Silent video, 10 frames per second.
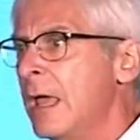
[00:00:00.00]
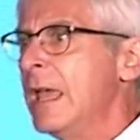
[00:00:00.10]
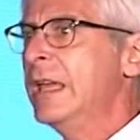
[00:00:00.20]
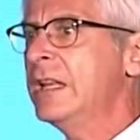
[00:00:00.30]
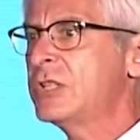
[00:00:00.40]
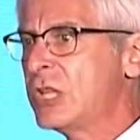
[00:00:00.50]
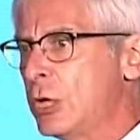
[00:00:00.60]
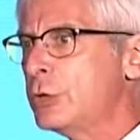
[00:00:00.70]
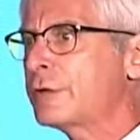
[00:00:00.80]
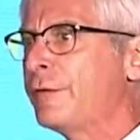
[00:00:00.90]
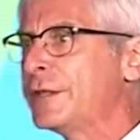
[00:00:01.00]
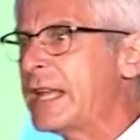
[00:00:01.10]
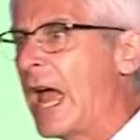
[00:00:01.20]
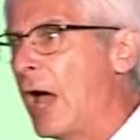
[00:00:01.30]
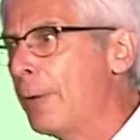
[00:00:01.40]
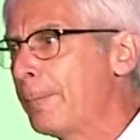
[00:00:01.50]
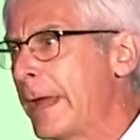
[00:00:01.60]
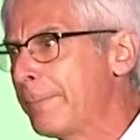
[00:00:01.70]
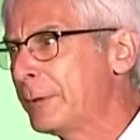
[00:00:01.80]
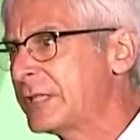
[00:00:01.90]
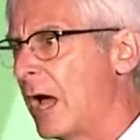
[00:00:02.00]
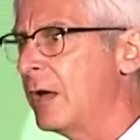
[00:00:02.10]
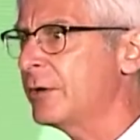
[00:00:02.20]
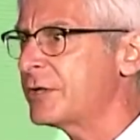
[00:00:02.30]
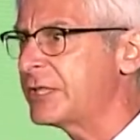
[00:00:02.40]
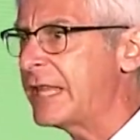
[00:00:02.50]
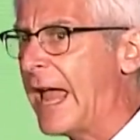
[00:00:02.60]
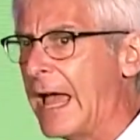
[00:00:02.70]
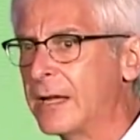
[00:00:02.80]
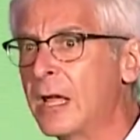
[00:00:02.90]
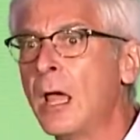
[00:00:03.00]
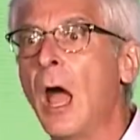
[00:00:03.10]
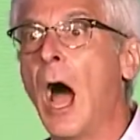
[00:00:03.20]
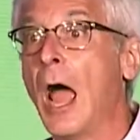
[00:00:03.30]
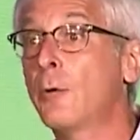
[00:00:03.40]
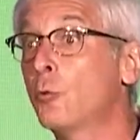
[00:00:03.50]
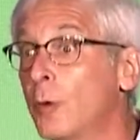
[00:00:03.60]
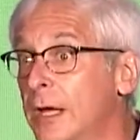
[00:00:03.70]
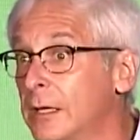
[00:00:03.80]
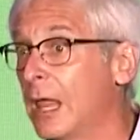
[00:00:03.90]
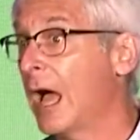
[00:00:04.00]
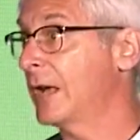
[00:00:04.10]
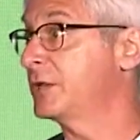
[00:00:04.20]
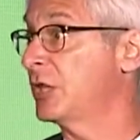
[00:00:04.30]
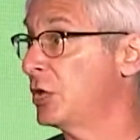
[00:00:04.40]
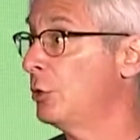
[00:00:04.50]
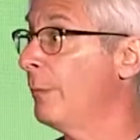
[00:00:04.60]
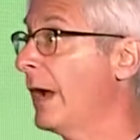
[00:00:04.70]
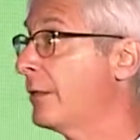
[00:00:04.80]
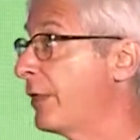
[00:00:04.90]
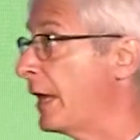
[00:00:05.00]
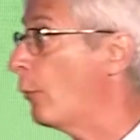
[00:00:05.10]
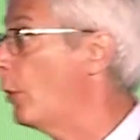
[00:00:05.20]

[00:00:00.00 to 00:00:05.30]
It is useful to help people to understand, I realize that you might think